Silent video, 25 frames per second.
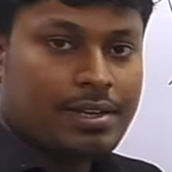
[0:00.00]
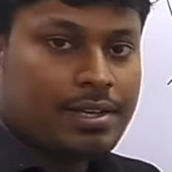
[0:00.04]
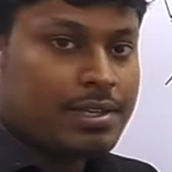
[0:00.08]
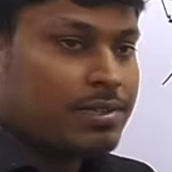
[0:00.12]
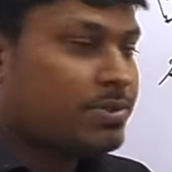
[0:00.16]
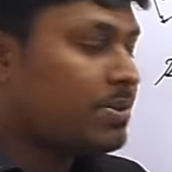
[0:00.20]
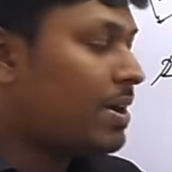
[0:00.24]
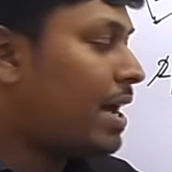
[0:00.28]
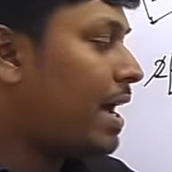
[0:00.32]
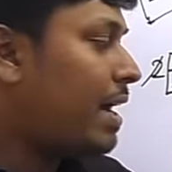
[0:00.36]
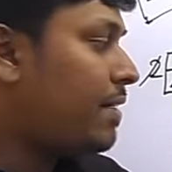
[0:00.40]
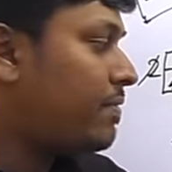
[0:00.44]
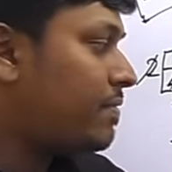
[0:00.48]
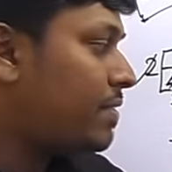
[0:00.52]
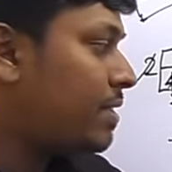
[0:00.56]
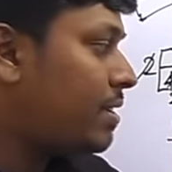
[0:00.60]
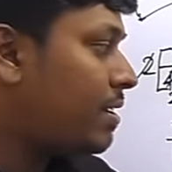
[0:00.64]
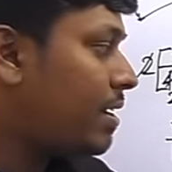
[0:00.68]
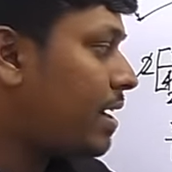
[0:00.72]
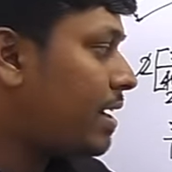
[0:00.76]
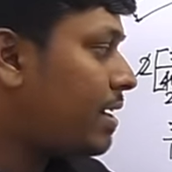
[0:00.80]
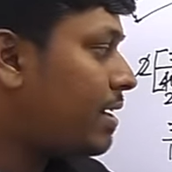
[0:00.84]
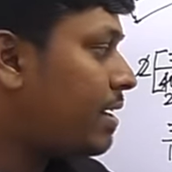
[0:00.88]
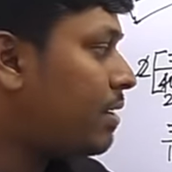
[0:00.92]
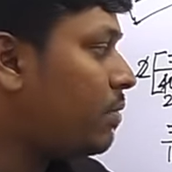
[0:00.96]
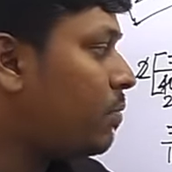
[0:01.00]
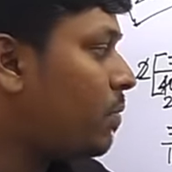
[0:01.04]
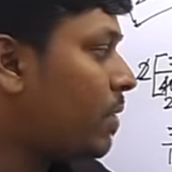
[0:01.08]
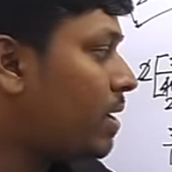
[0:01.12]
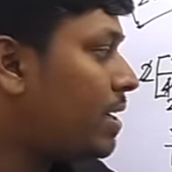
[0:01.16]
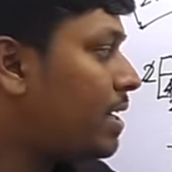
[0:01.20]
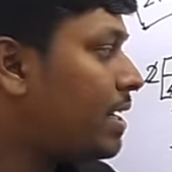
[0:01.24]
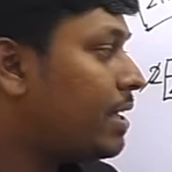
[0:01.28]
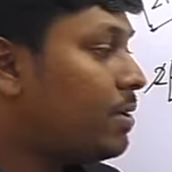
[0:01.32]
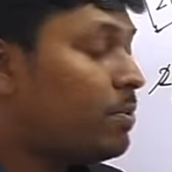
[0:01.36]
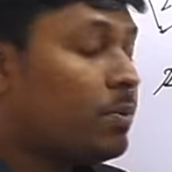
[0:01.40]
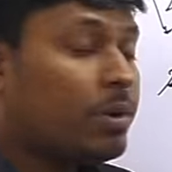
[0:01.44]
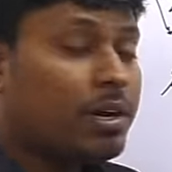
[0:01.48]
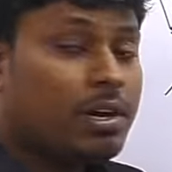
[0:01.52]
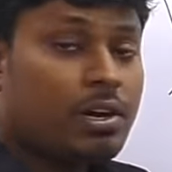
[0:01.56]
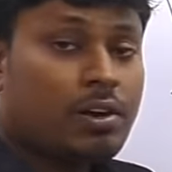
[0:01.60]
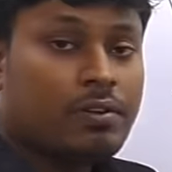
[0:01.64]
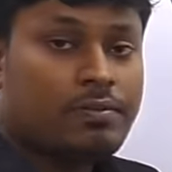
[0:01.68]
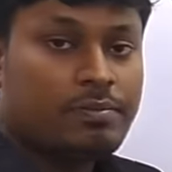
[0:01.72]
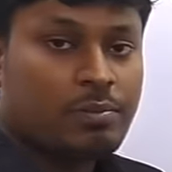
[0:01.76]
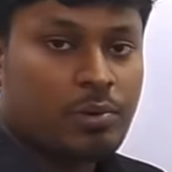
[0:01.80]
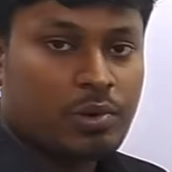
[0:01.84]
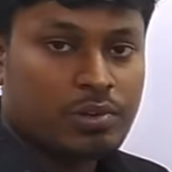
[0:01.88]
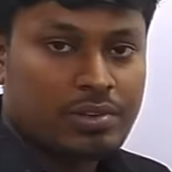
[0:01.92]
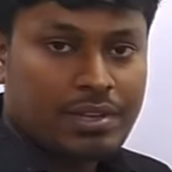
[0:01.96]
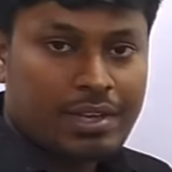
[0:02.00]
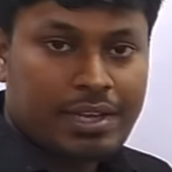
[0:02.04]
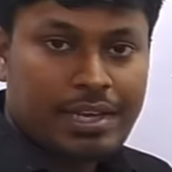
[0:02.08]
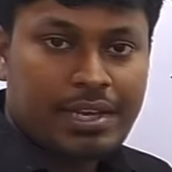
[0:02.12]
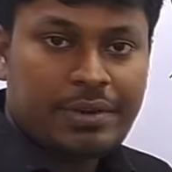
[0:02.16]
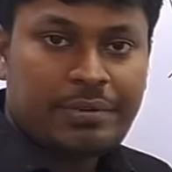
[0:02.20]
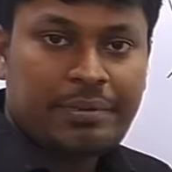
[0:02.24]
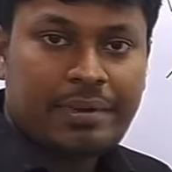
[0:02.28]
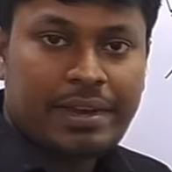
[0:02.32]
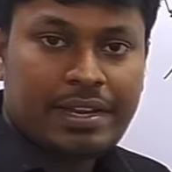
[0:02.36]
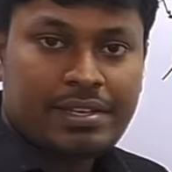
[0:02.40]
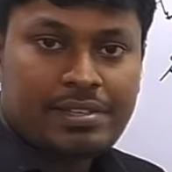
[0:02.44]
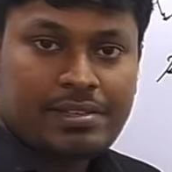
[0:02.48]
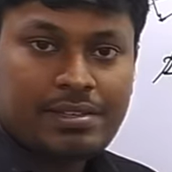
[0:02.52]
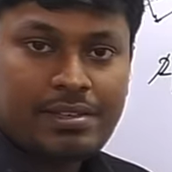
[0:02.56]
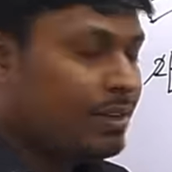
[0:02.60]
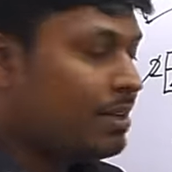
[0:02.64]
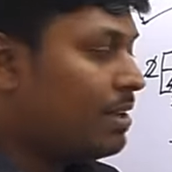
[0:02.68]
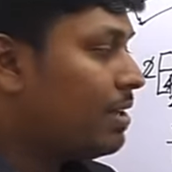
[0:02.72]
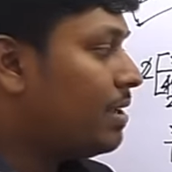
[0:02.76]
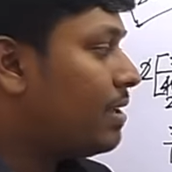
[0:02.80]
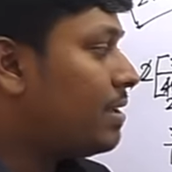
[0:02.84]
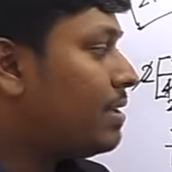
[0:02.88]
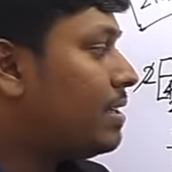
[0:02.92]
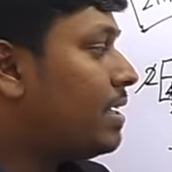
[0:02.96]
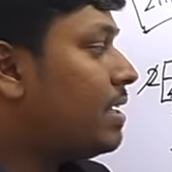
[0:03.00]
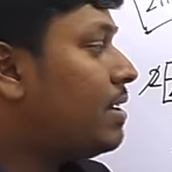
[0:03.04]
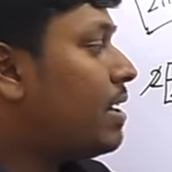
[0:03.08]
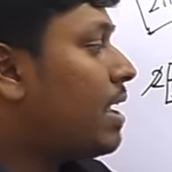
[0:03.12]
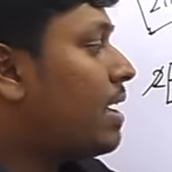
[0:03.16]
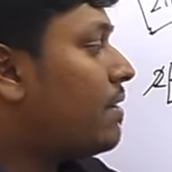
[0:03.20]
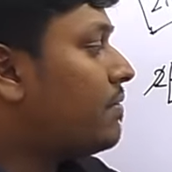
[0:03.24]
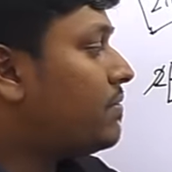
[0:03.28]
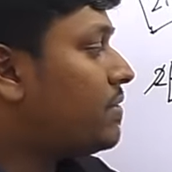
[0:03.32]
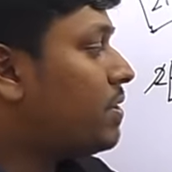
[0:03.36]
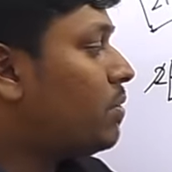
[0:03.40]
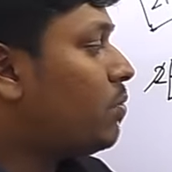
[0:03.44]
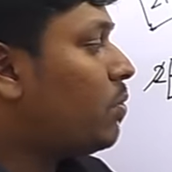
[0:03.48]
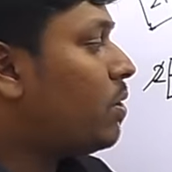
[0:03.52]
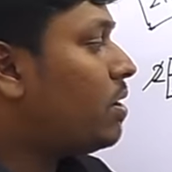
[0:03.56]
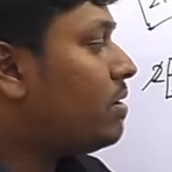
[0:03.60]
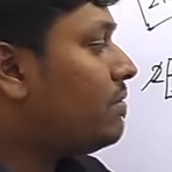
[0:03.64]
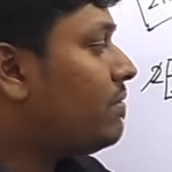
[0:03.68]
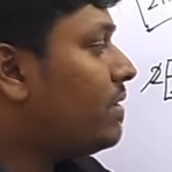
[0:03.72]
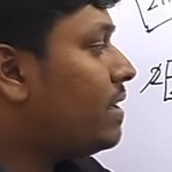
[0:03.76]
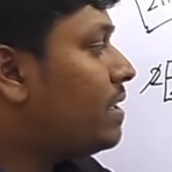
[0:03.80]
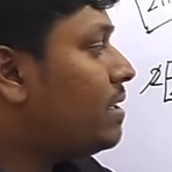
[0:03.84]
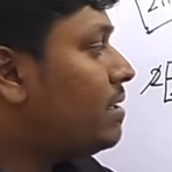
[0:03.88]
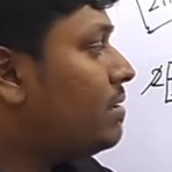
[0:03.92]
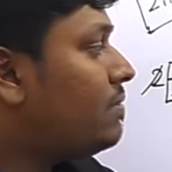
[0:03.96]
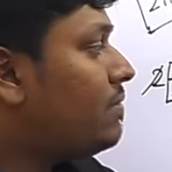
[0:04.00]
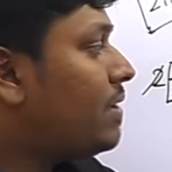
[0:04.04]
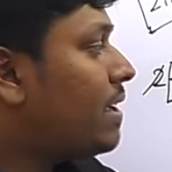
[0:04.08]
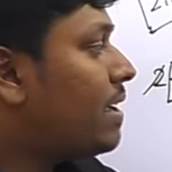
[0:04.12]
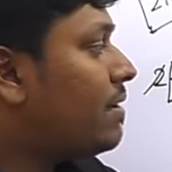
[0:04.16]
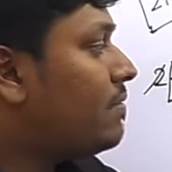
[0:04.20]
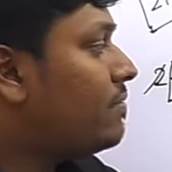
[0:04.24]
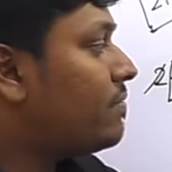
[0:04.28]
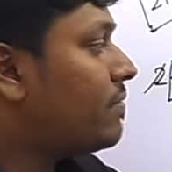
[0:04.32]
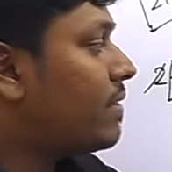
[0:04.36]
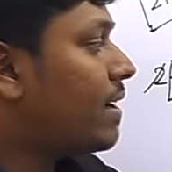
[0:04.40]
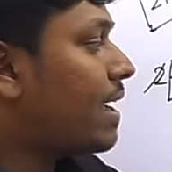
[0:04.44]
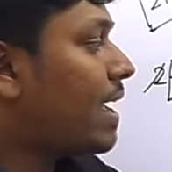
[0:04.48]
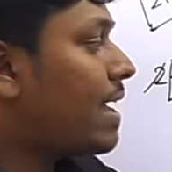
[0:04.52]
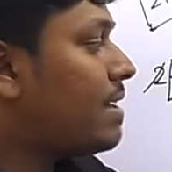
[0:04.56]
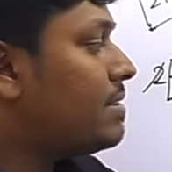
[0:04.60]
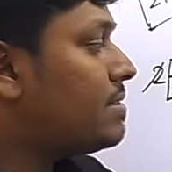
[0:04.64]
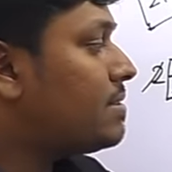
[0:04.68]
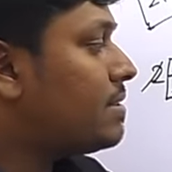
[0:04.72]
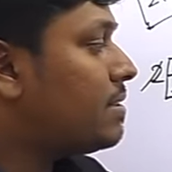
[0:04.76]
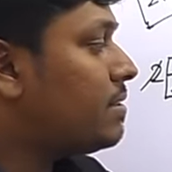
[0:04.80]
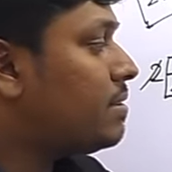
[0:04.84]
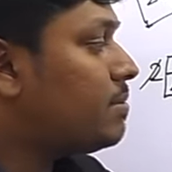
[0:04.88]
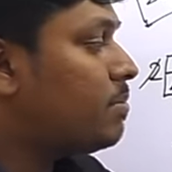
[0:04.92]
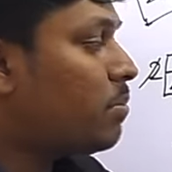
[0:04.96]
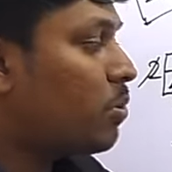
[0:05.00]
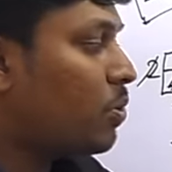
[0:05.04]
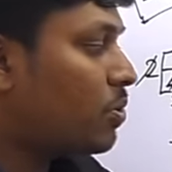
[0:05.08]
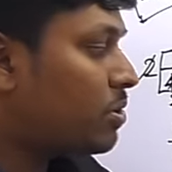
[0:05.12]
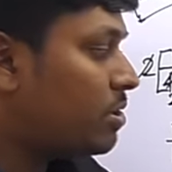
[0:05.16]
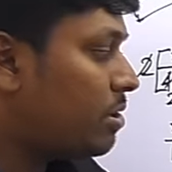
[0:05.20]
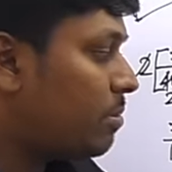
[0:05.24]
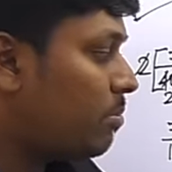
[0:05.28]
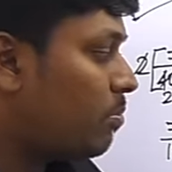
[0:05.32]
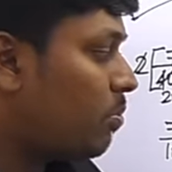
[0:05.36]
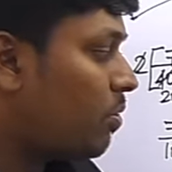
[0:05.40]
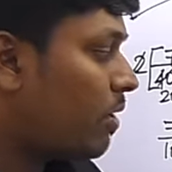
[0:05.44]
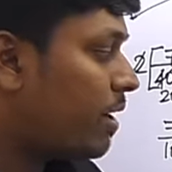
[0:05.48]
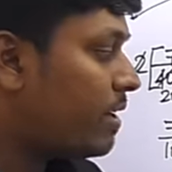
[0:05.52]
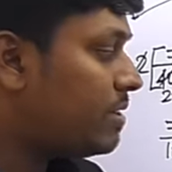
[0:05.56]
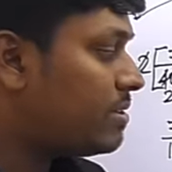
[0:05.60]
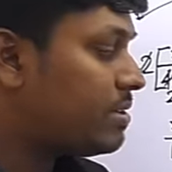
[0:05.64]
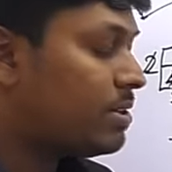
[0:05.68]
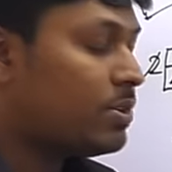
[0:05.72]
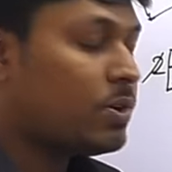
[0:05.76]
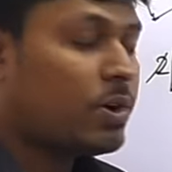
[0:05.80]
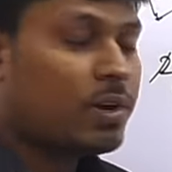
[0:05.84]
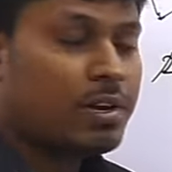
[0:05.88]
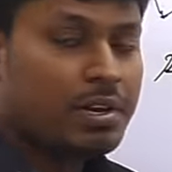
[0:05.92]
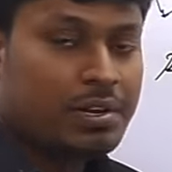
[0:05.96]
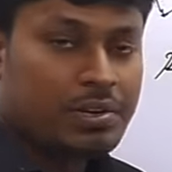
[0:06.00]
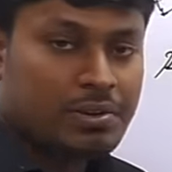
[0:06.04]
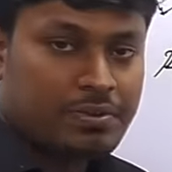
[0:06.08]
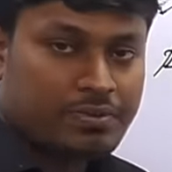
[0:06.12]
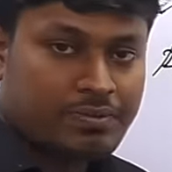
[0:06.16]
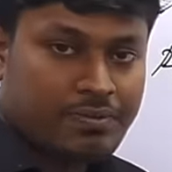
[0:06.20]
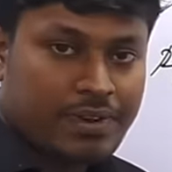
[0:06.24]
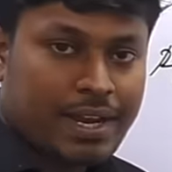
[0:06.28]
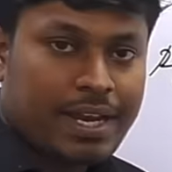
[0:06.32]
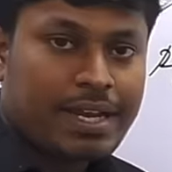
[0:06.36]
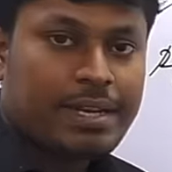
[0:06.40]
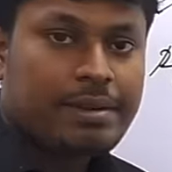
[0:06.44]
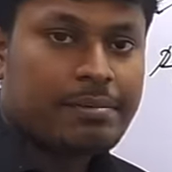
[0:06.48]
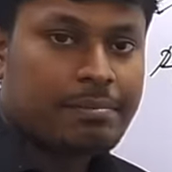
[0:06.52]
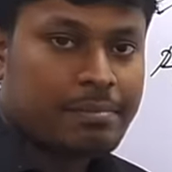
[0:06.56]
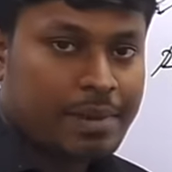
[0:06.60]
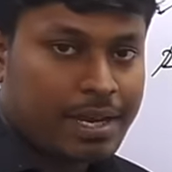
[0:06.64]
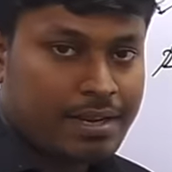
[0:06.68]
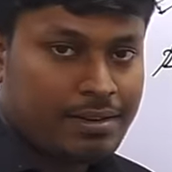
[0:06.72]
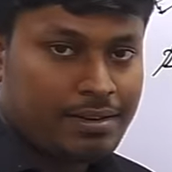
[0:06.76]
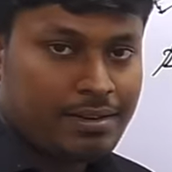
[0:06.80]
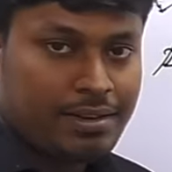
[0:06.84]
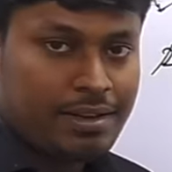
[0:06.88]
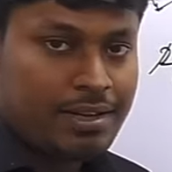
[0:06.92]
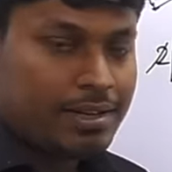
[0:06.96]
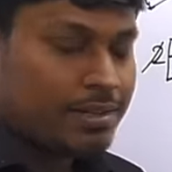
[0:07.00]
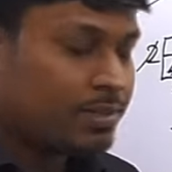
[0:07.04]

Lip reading: So after writing one day work of both the equation, then after what we did, we have cancelled both the boys in order to find men.